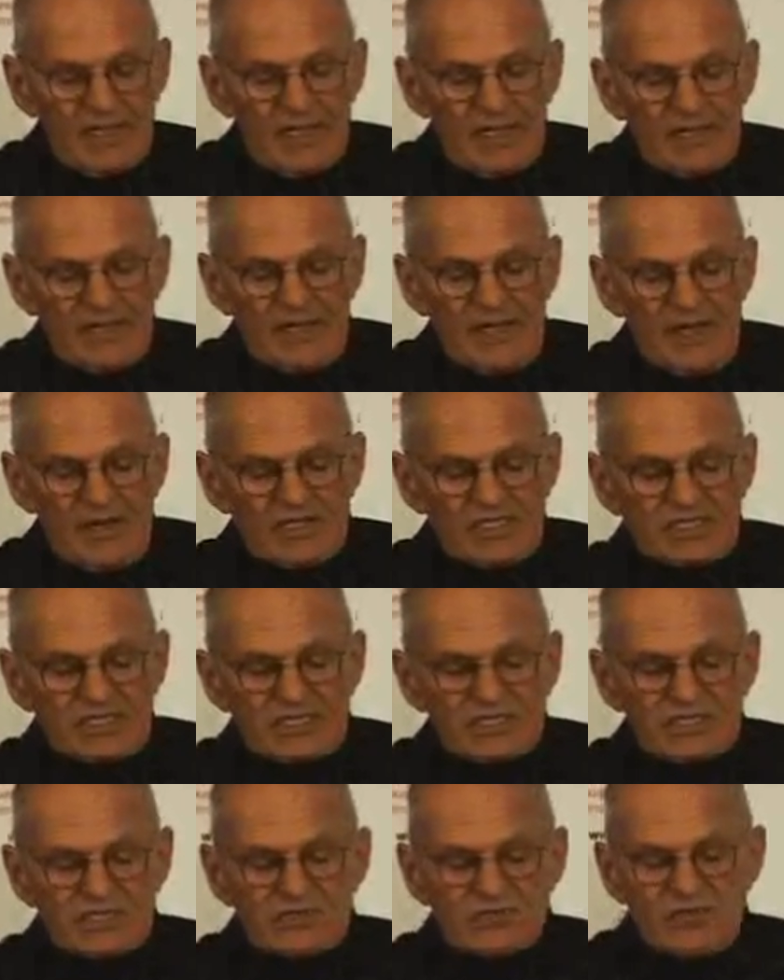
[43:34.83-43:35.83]
They are
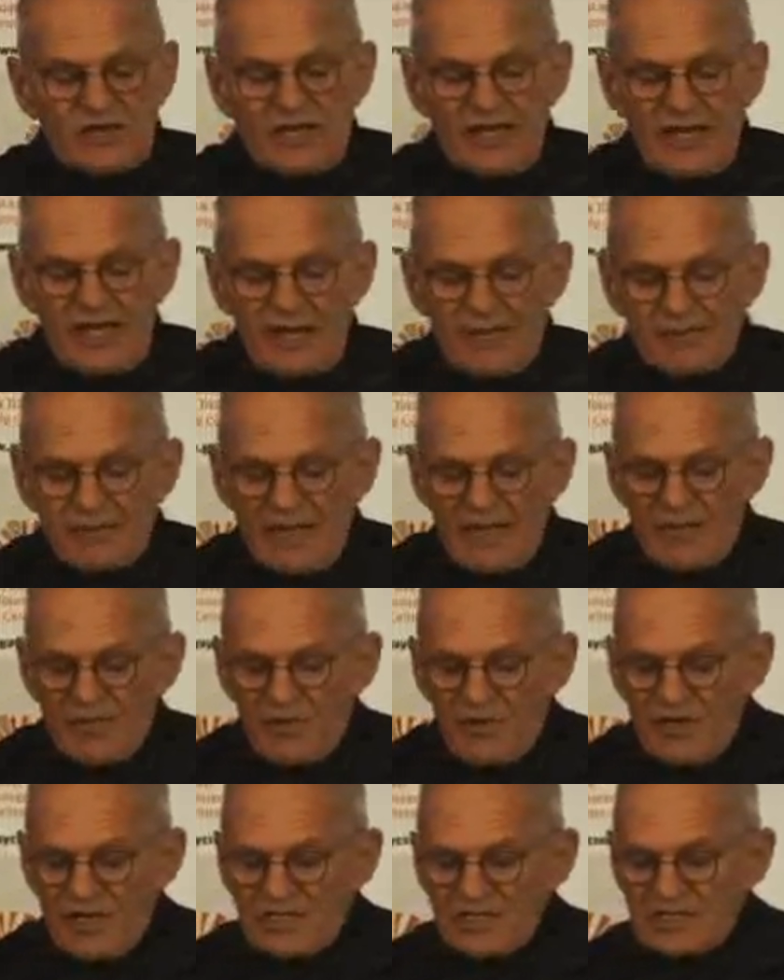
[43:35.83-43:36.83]
stringing up gay
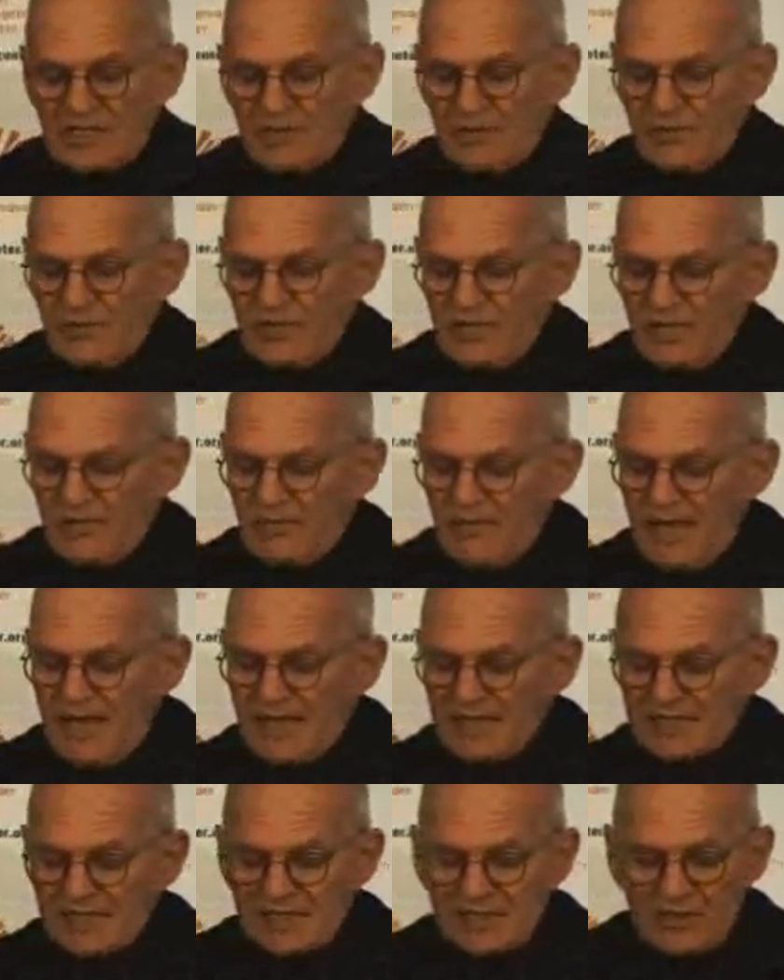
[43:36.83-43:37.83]
boys and putting
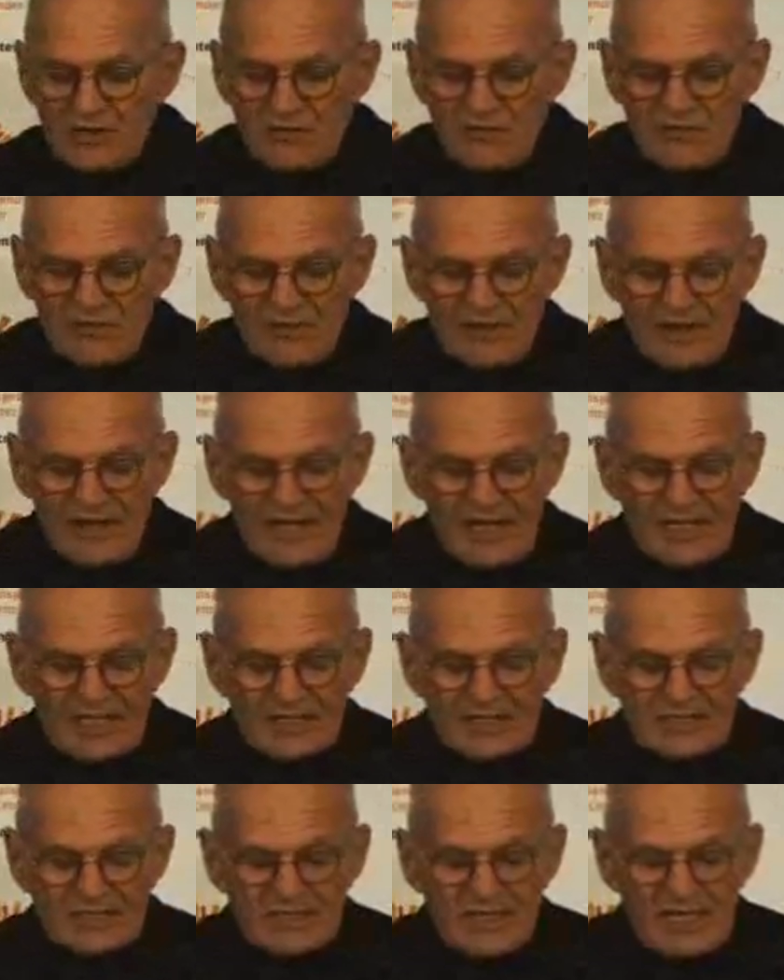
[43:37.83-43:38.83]
masks over their
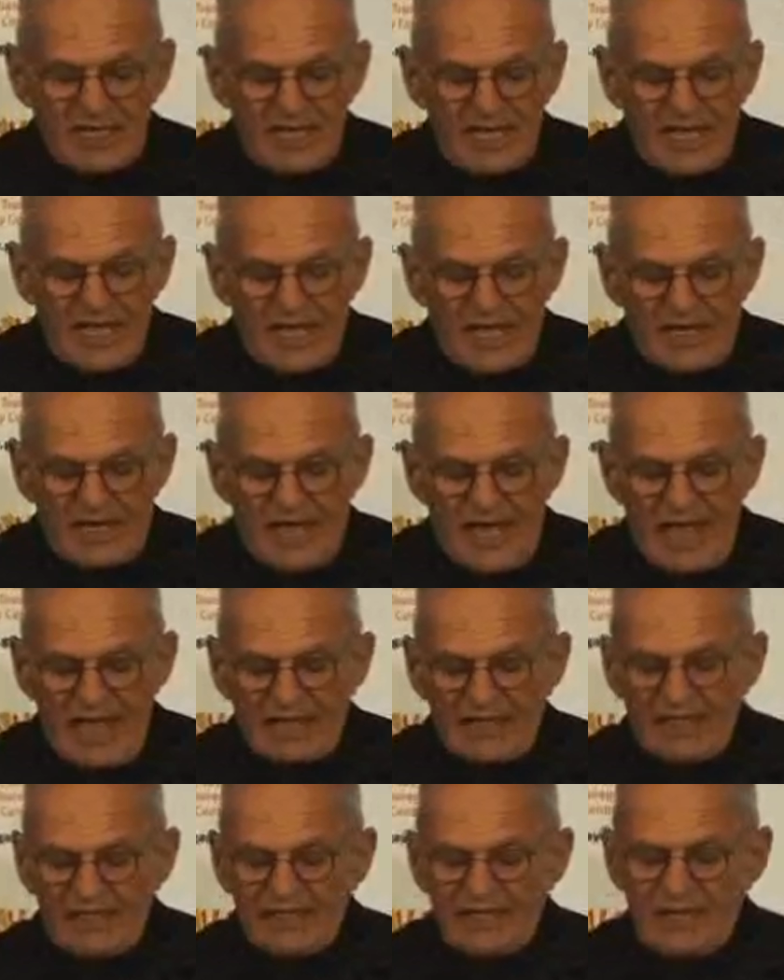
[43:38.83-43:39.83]
heads and
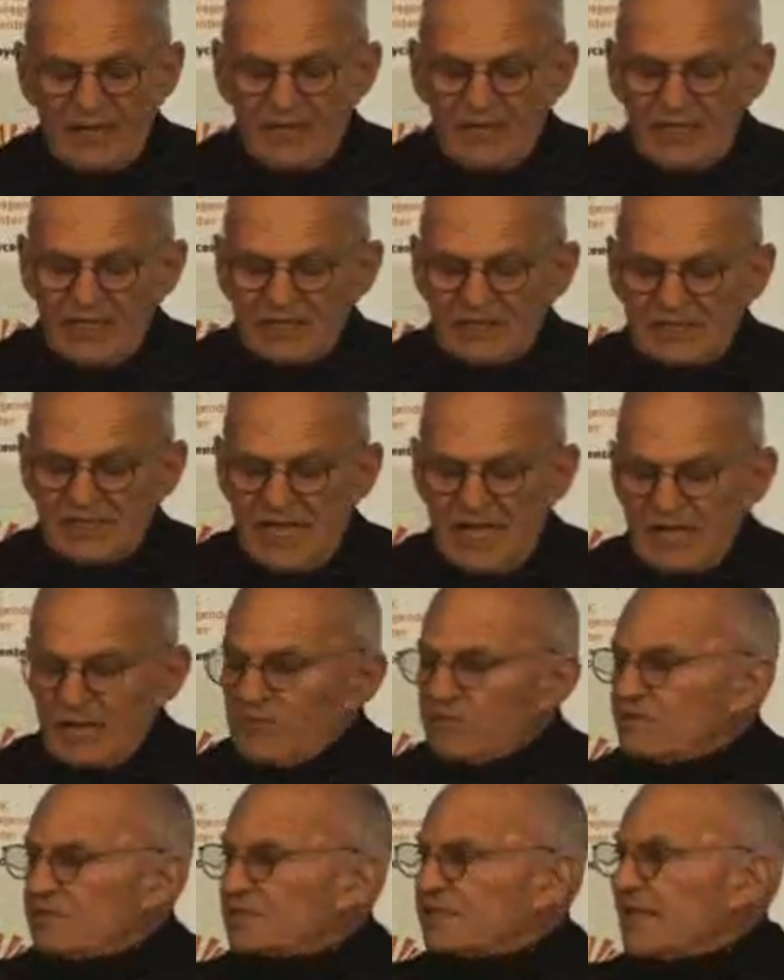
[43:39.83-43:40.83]
hanging them as
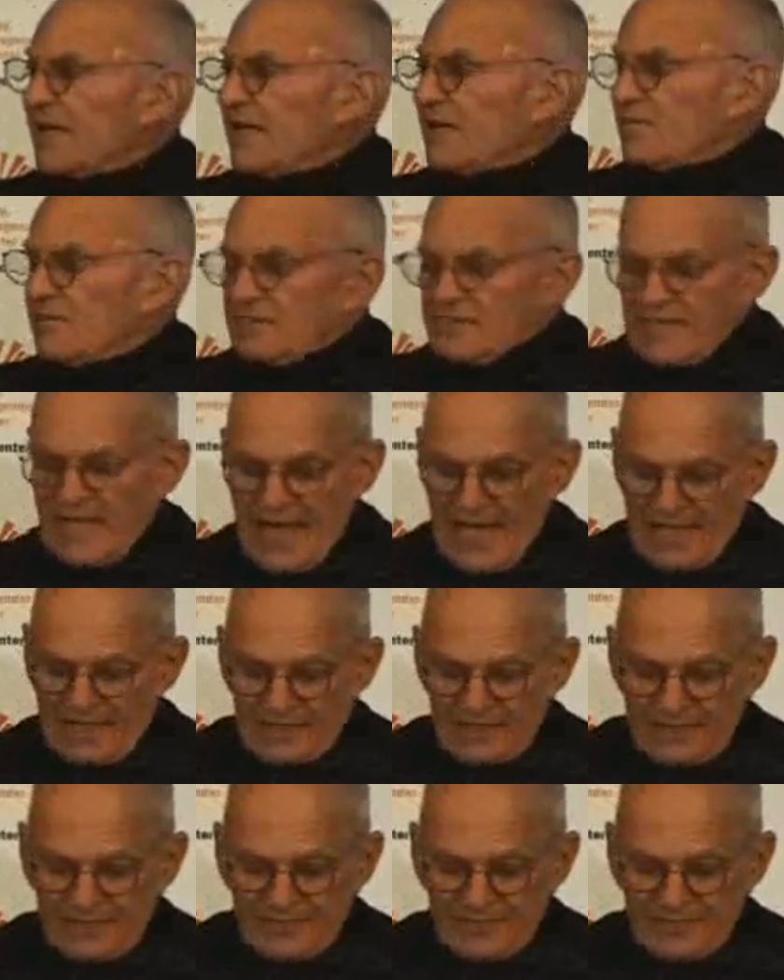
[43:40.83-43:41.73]
Saddam Hussein was hanged.